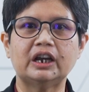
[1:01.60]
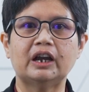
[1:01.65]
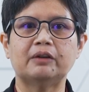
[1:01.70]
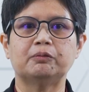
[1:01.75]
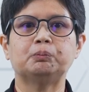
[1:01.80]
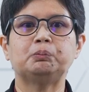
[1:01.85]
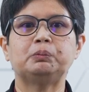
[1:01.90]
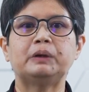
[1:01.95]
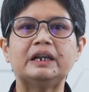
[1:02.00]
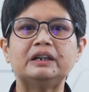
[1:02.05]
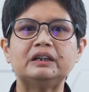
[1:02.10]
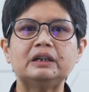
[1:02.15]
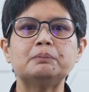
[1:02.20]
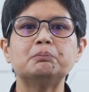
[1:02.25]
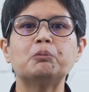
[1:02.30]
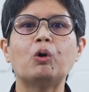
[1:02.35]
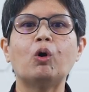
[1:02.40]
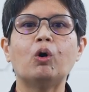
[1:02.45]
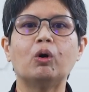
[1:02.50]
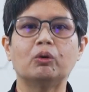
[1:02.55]
have plenty
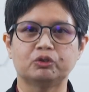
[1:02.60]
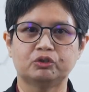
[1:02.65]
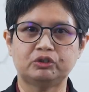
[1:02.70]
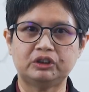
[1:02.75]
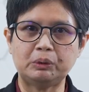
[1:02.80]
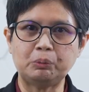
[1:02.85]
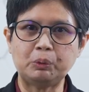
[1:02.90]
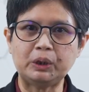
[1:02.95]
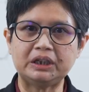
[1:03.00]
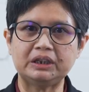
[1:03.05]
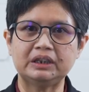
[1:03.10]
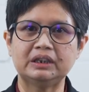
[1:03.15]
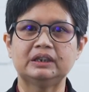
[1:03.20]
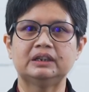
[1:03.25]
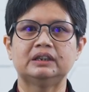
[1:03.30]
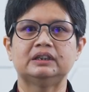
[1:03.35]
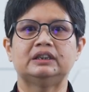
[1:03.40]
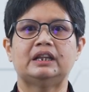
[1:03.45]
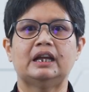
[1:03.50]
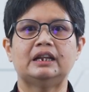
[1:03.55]
more of seaweed
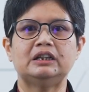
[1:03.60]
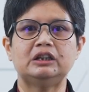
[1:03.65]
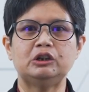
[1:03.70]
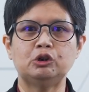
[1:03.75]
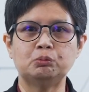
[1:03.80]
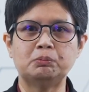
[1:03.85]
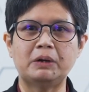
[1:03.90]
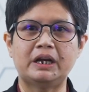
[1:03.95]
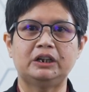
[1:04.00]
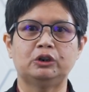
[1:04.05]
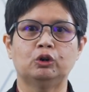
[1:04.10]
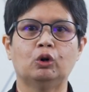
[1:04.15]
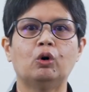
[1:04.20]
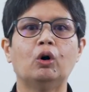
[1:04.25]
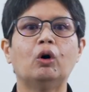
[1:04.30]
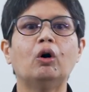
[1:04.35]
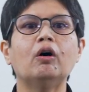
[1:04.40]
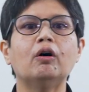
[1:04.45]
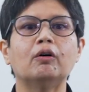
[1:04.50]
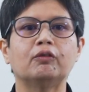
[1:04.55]
that you may
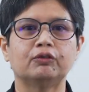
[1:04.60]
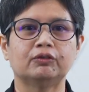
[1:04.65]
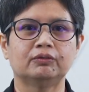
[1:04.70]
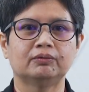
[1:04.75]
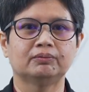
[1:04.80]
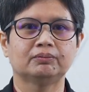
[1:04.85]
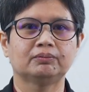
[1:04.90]
know of.